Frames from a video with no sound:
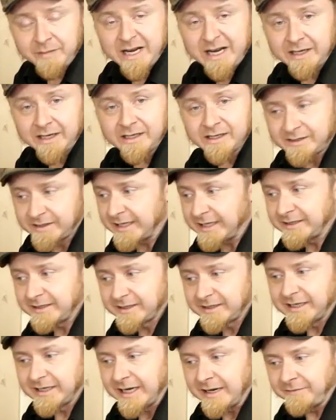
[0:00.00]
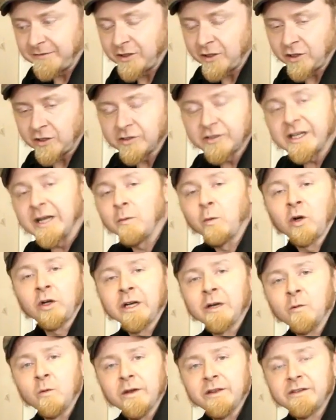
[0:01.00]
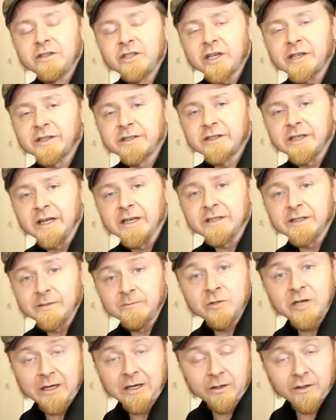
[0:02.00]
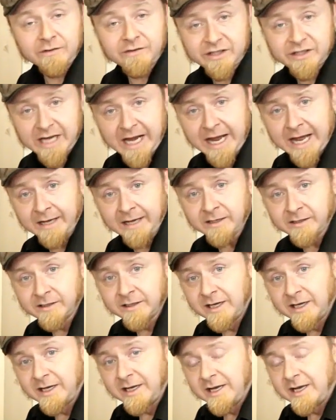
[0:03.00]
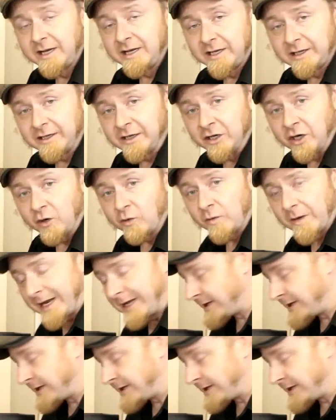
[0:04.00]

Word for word: being is that if you're, say, working with just some decorative sand, you know,